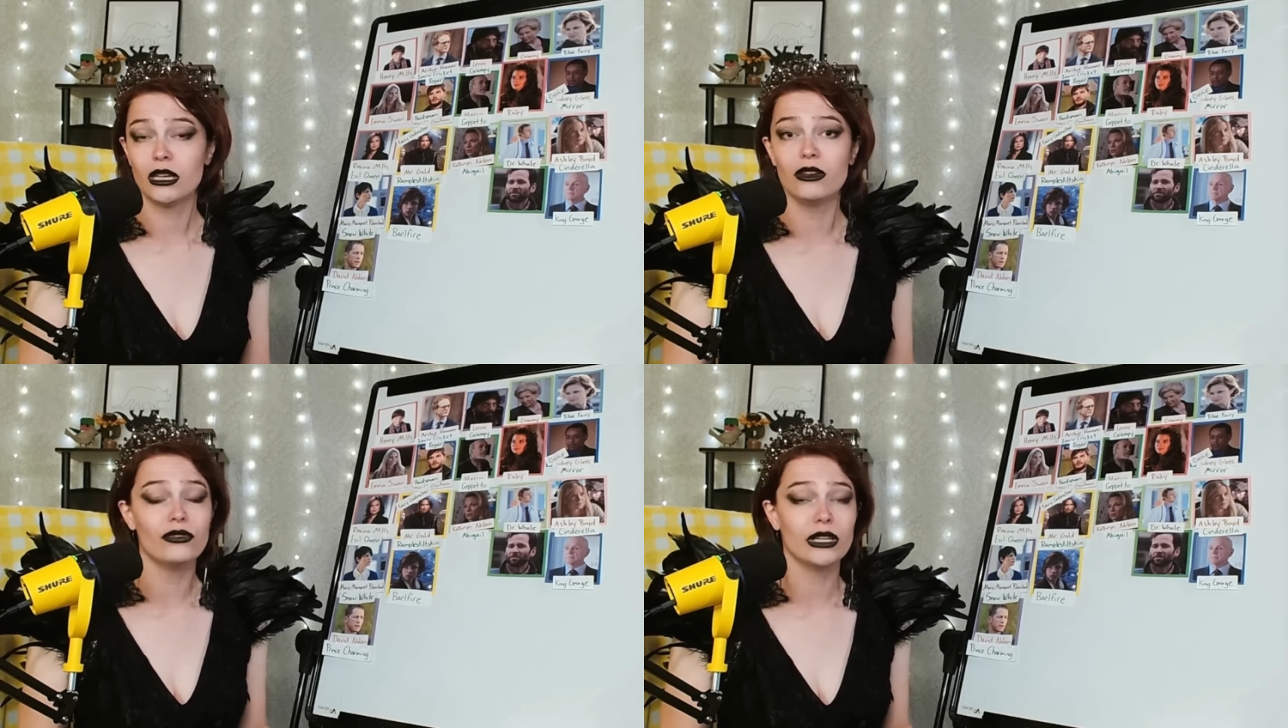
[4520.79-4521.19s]

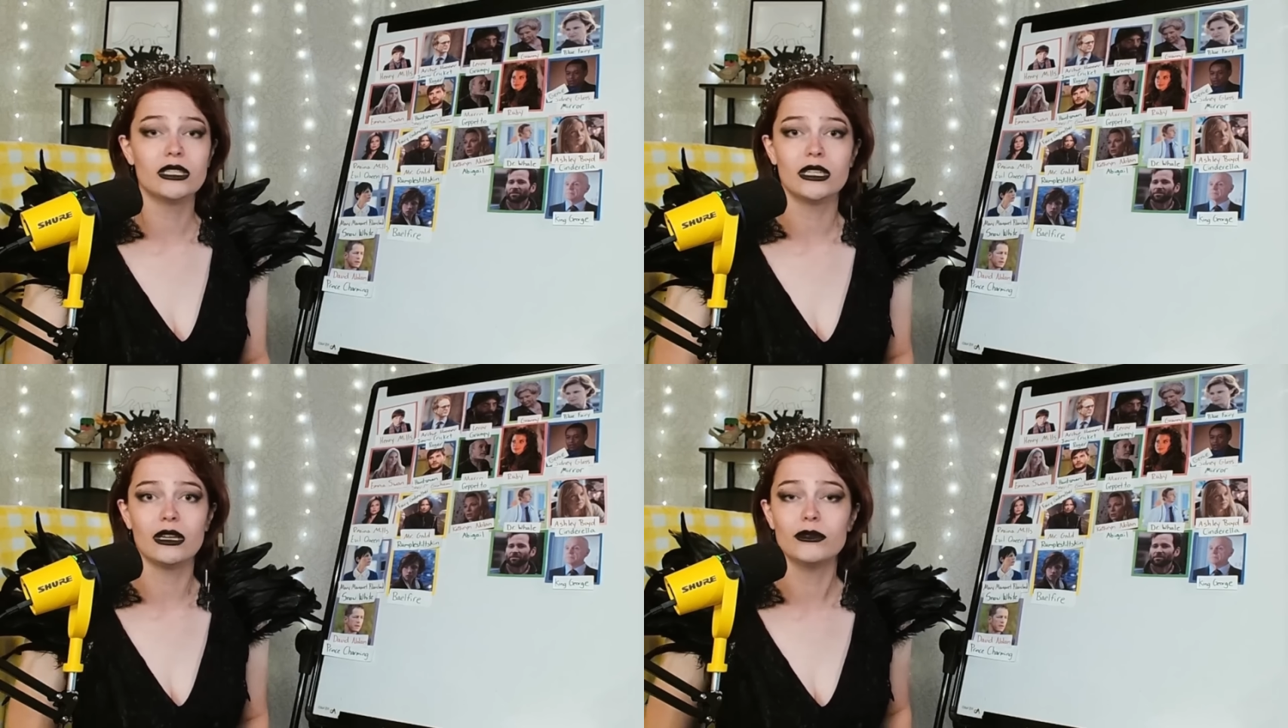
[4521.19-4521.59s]

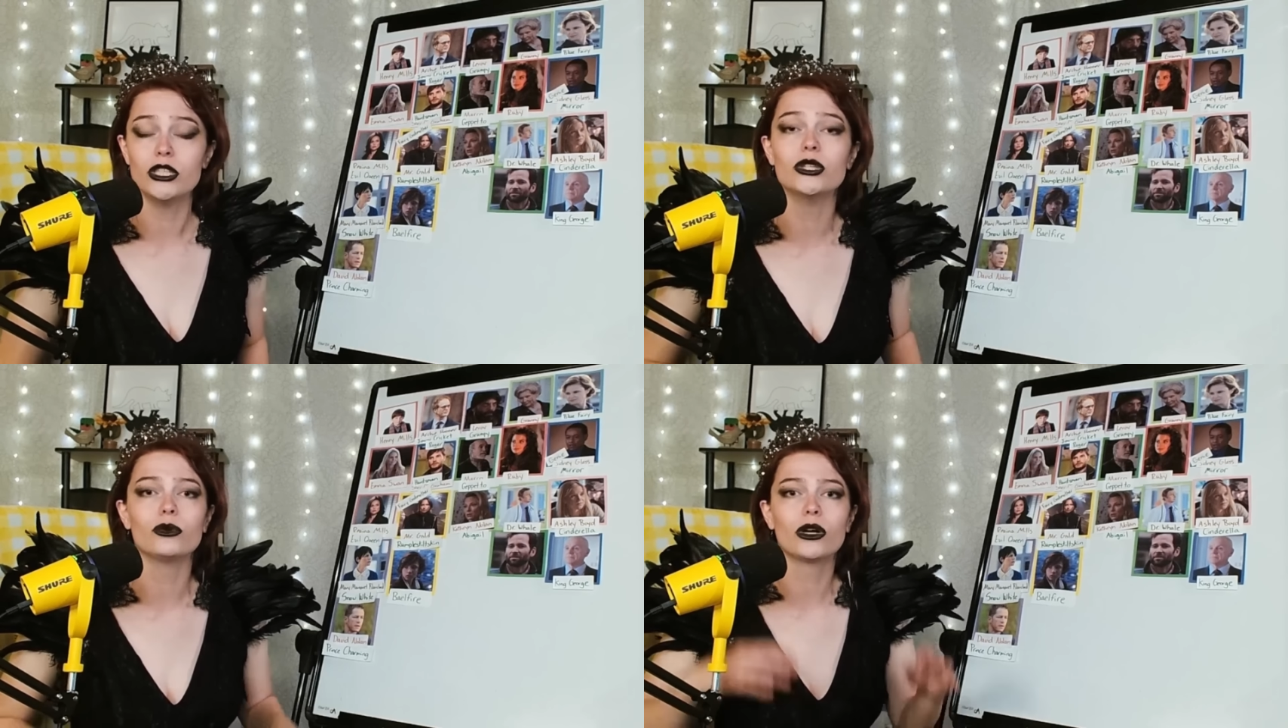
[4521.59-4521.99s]
convinced him to
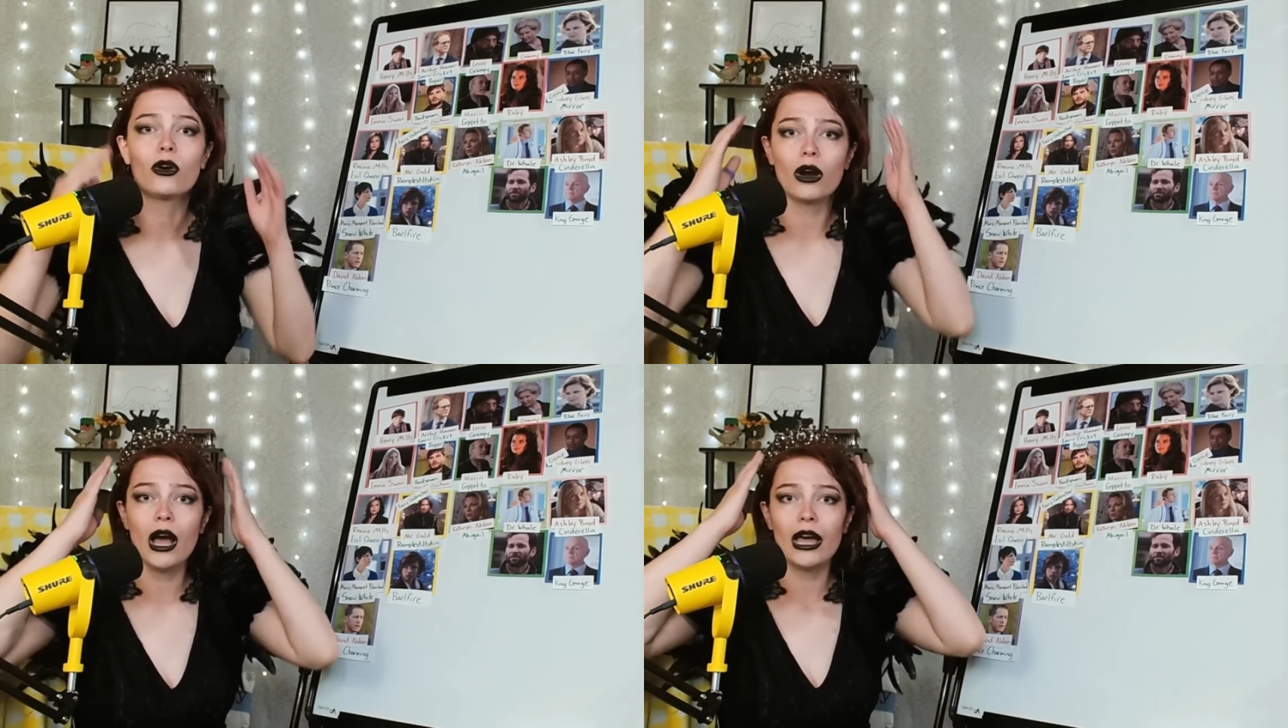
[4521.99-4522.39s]
do a
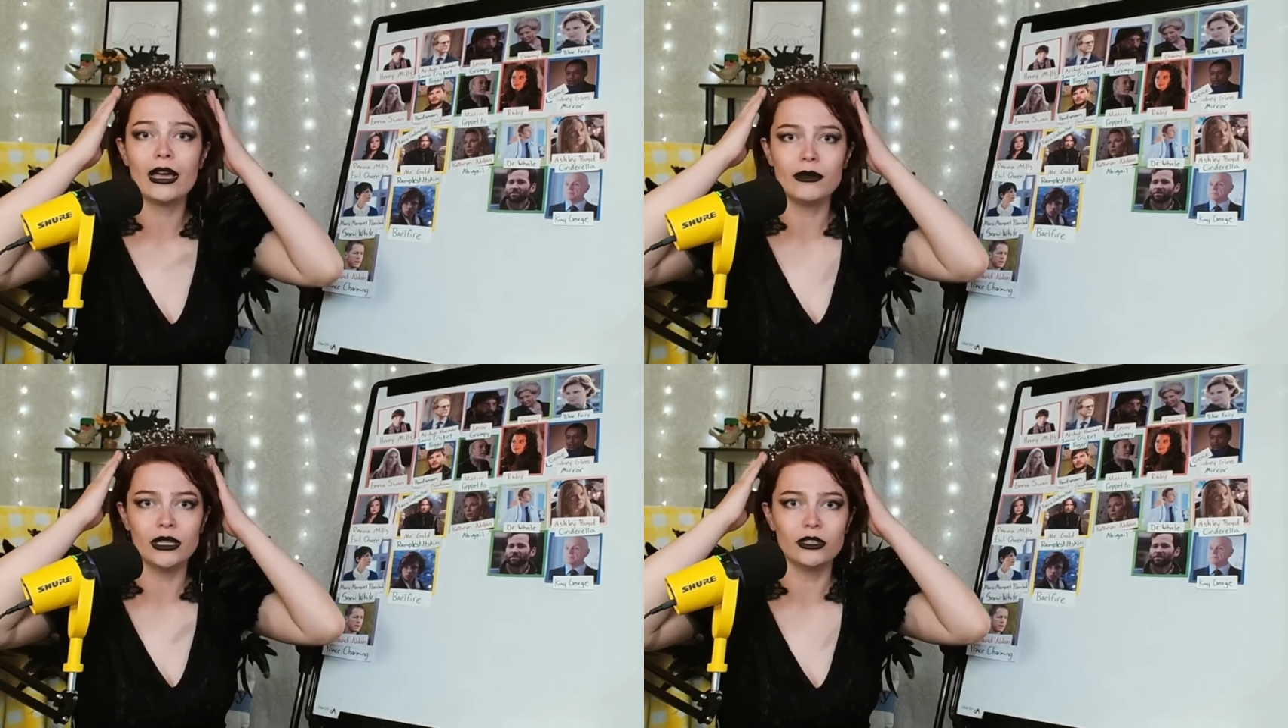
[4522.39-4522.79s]

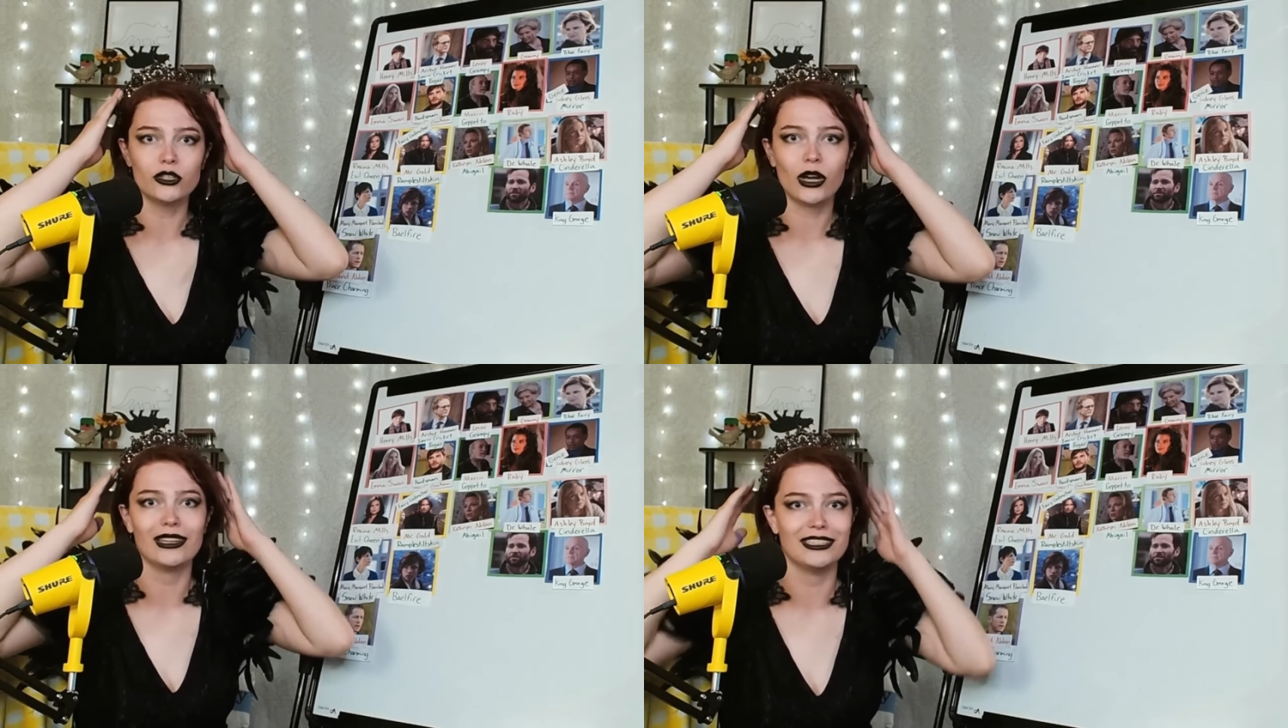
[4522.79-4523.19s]
crime and then
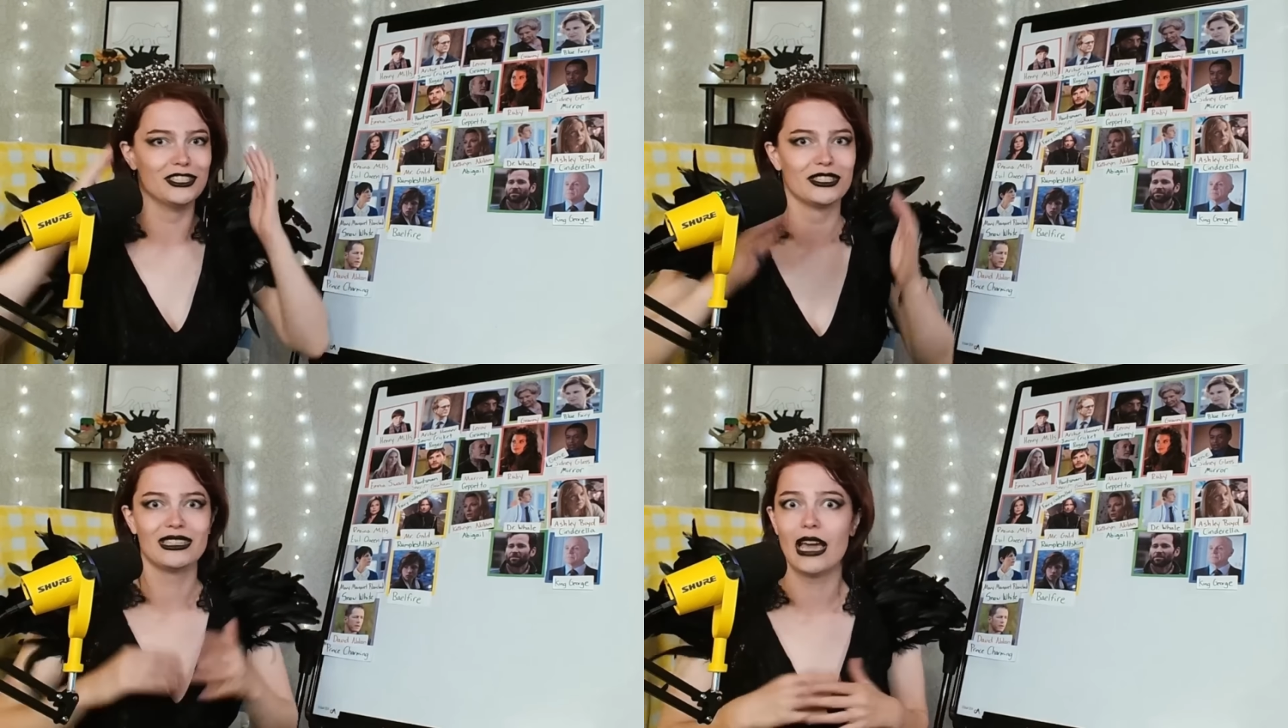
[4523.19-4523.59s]
tried to
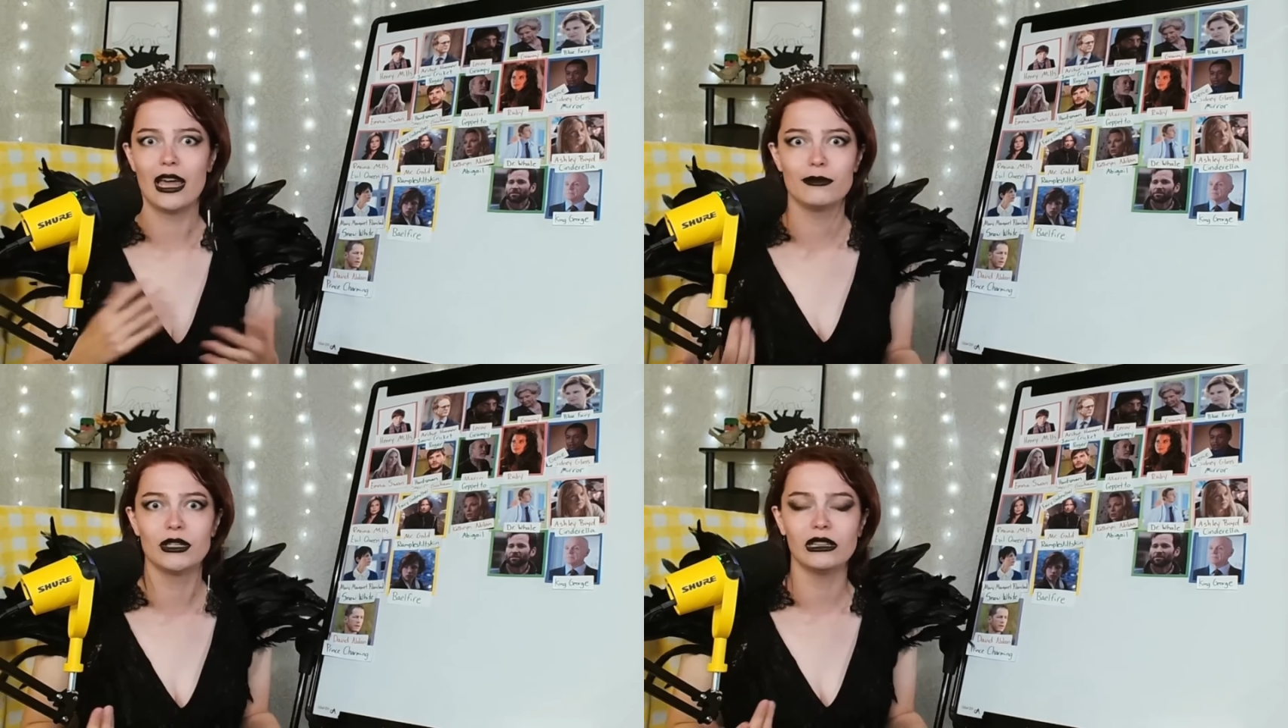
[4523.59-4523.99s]
just
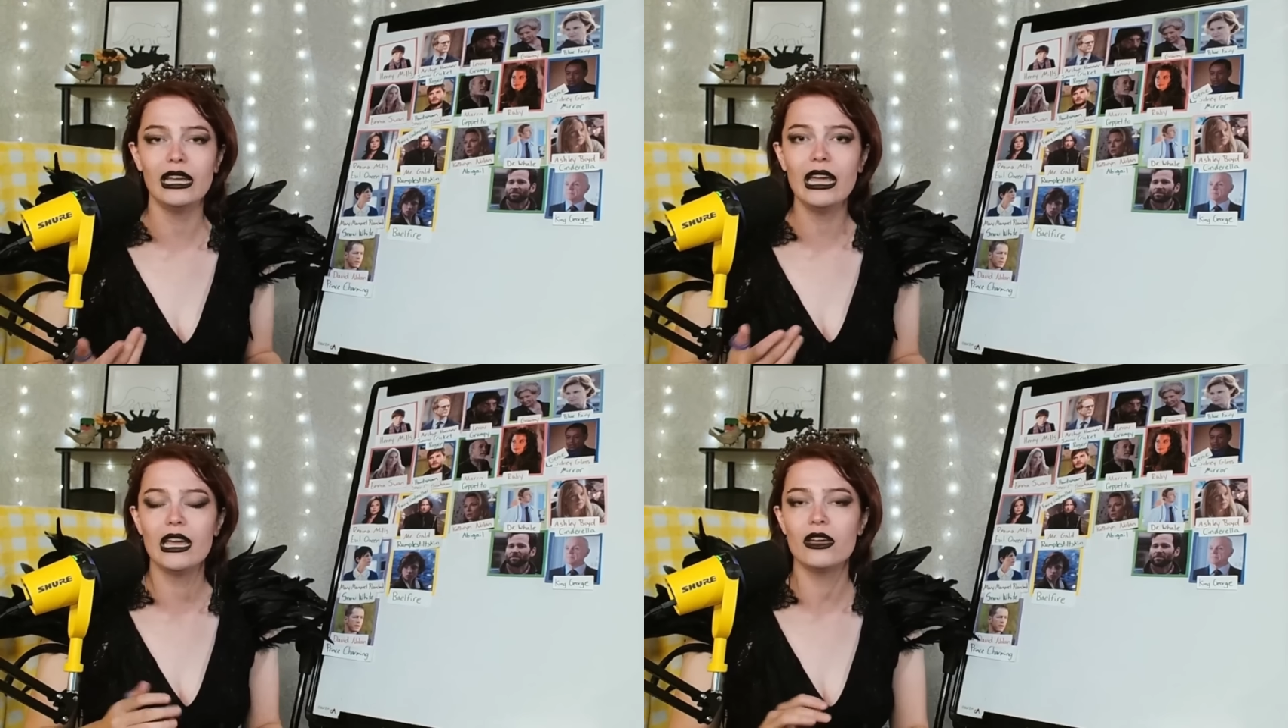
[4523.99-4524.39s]
get him to
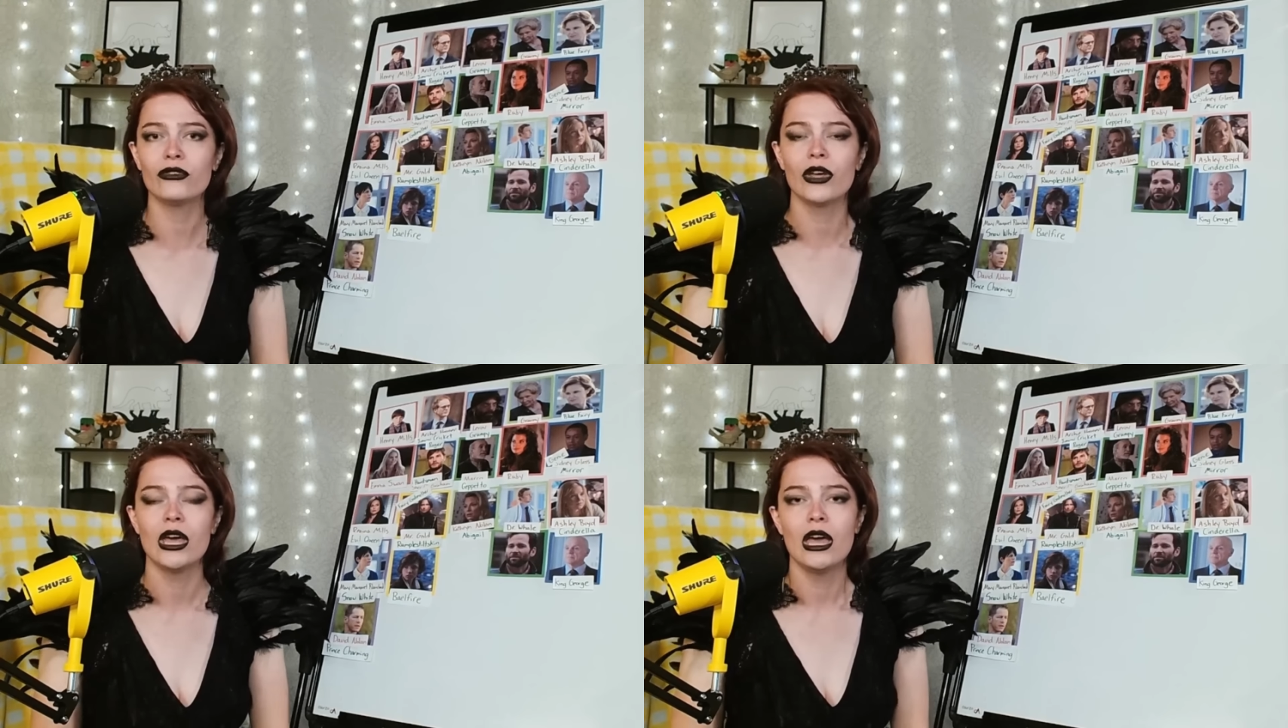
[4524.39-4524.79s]
leave,